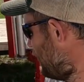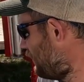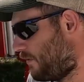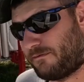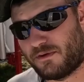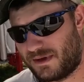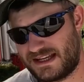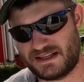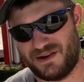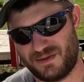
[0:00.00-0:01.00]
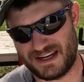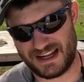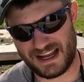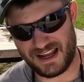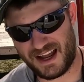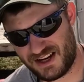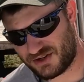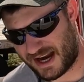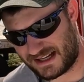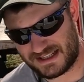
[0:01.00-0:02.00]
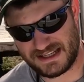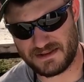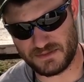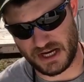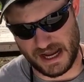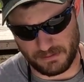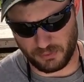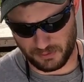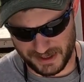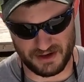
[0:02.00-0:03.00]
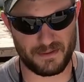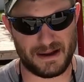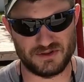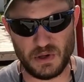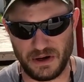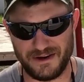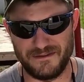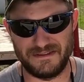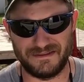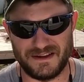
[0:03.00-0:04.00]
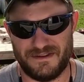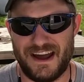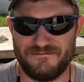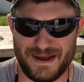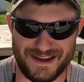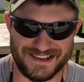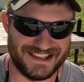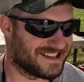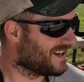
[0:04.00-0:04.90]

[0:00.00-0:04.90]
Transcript: a few weeks ago we did a custom job where we had to wrap 255 bales.